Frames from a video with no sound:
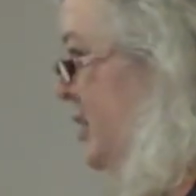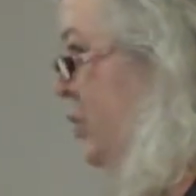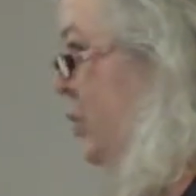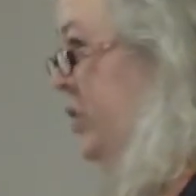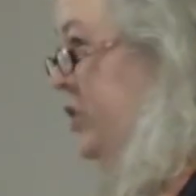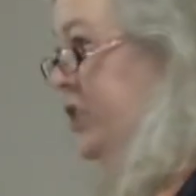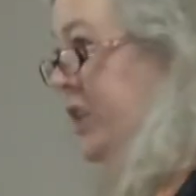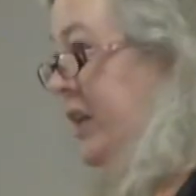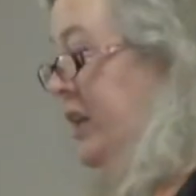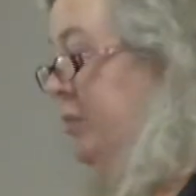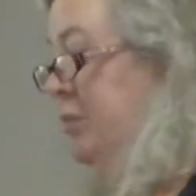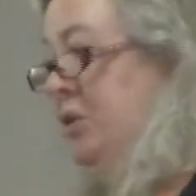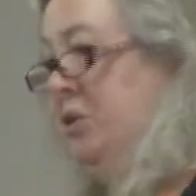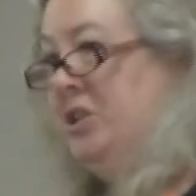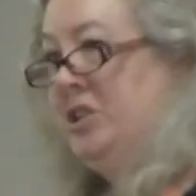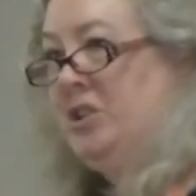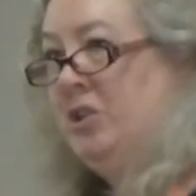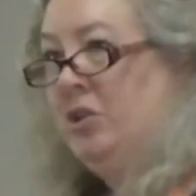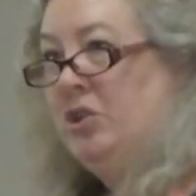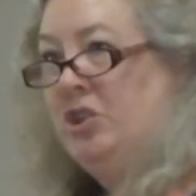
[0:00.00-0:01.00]
which in
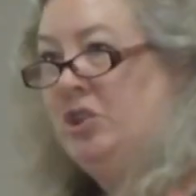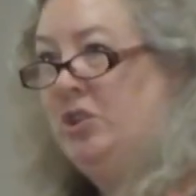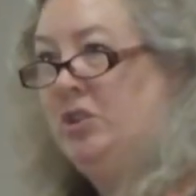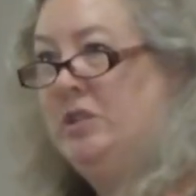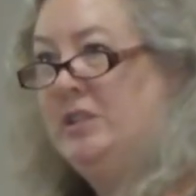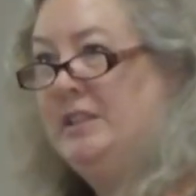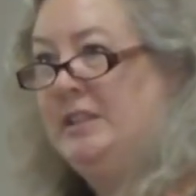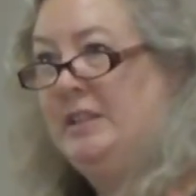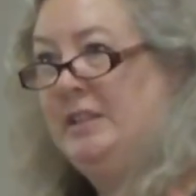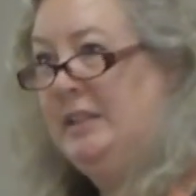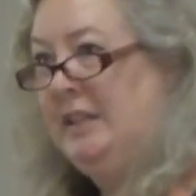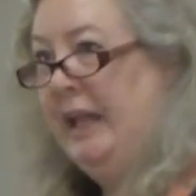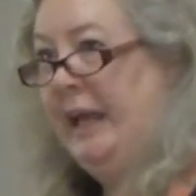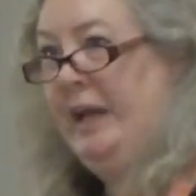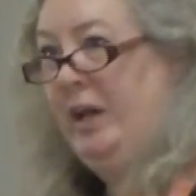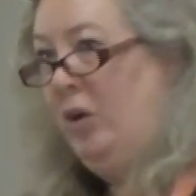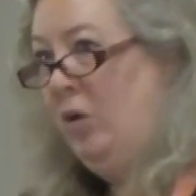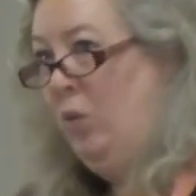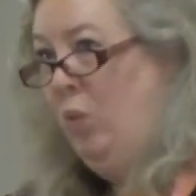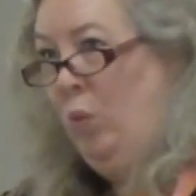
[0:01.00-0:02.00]
Buddhist culture is
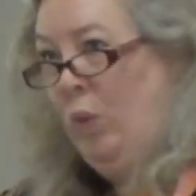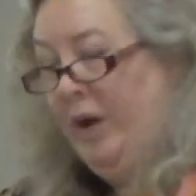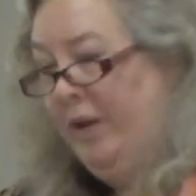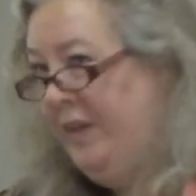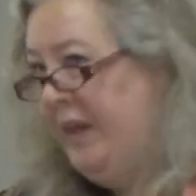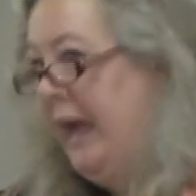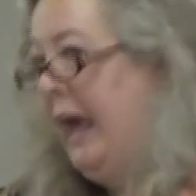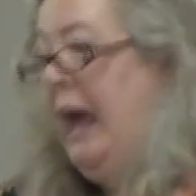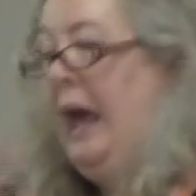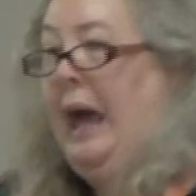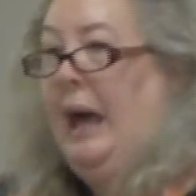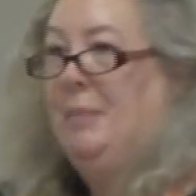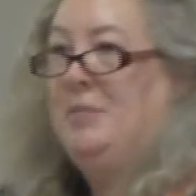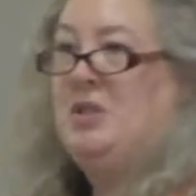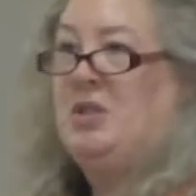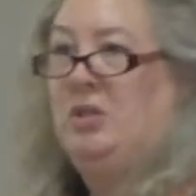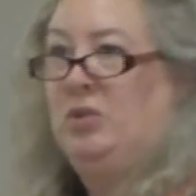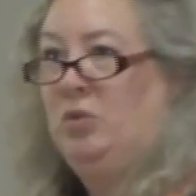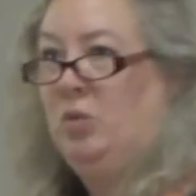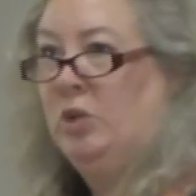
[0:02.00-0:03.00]
like one of the
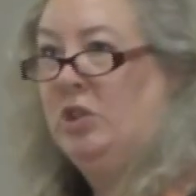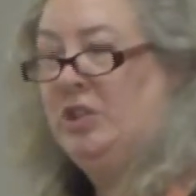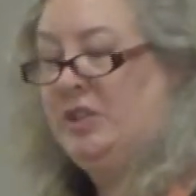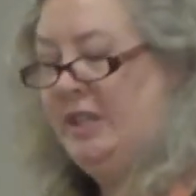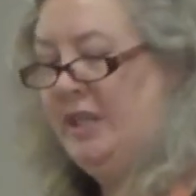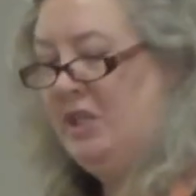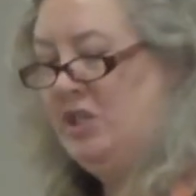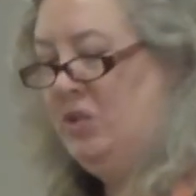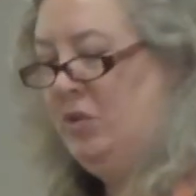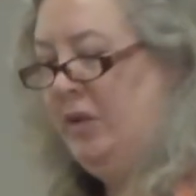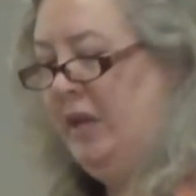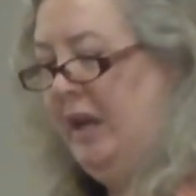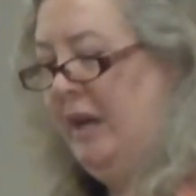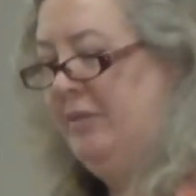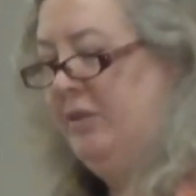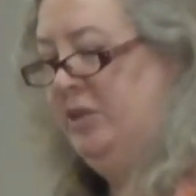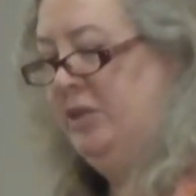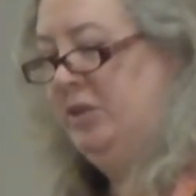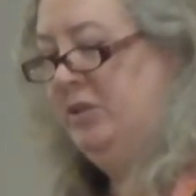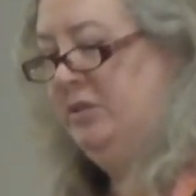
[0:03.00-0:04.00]
absolute worst things you could
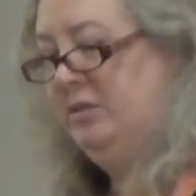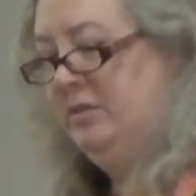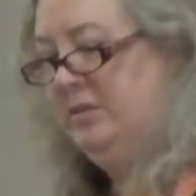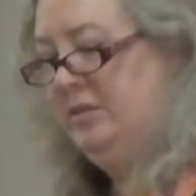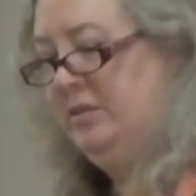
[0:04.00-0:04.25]
ever do.